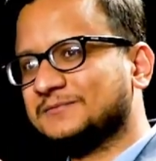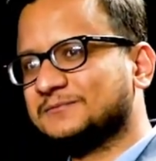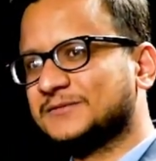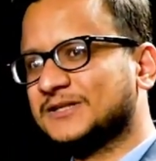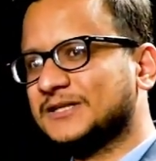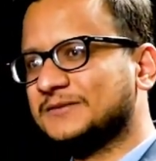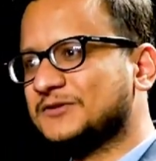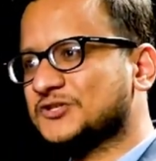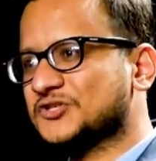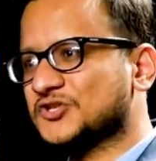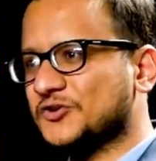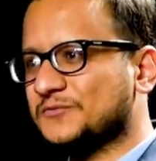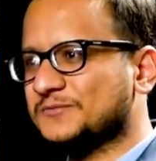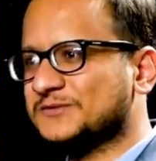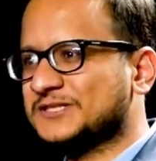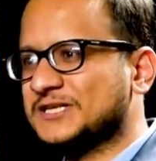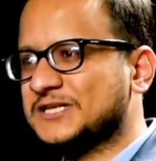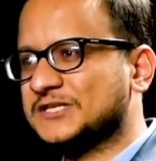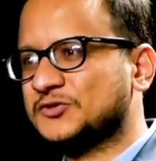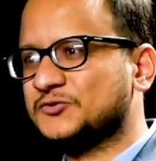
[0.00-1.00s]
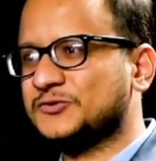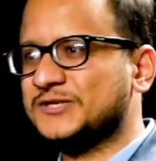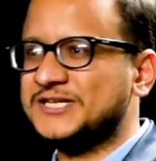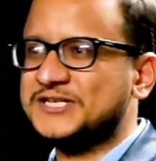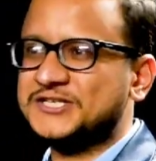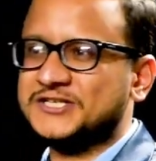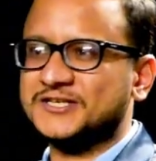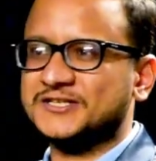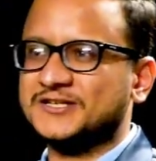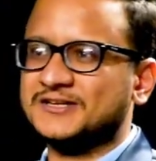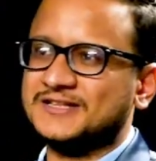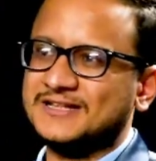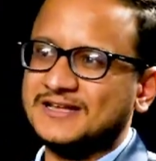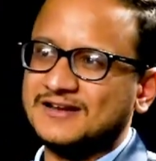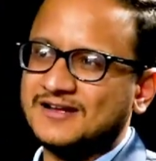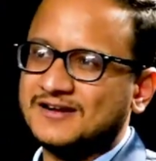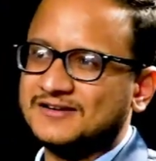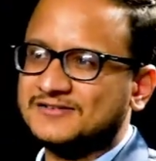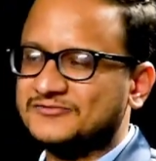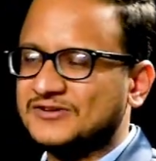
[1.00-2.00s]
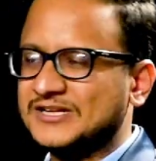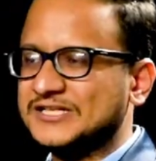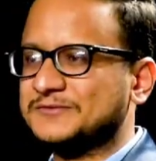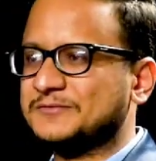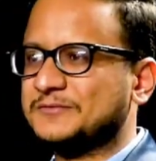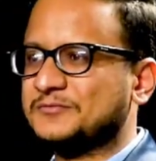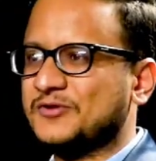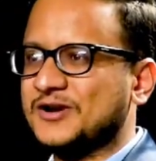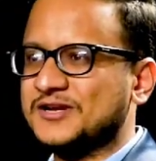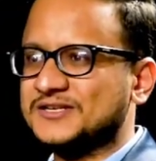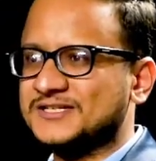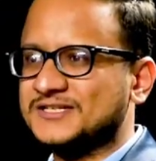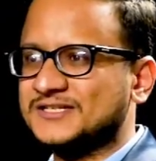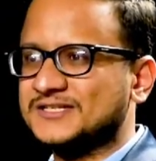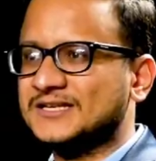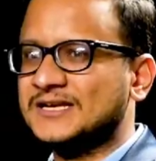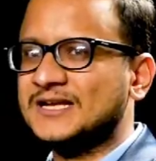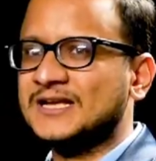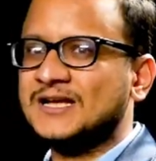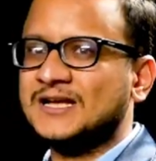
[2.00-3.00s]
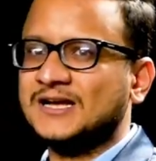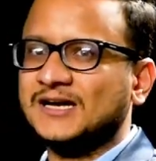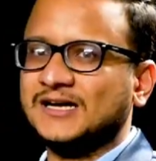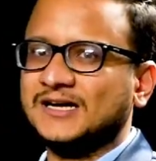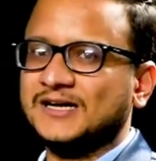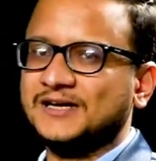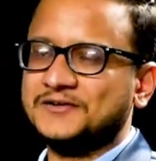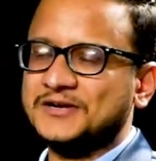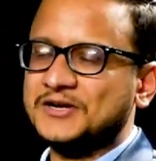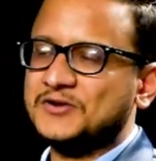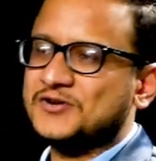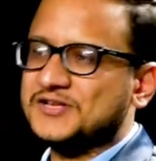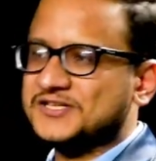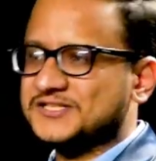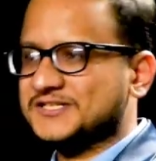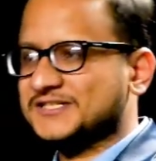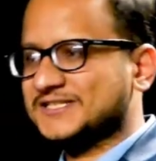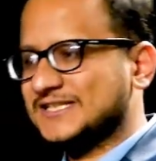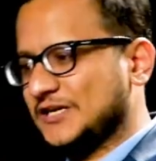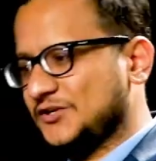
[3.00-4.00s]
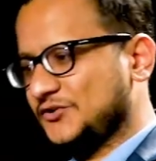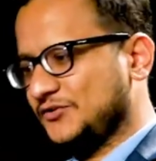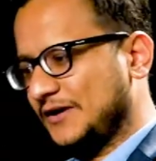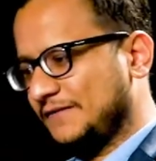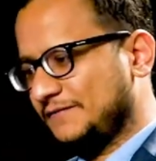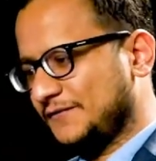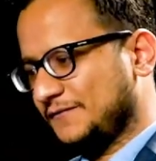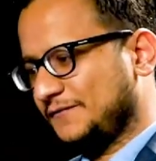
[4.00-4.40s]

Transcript: giving services to each other, there are transfer pricing regulations that you have to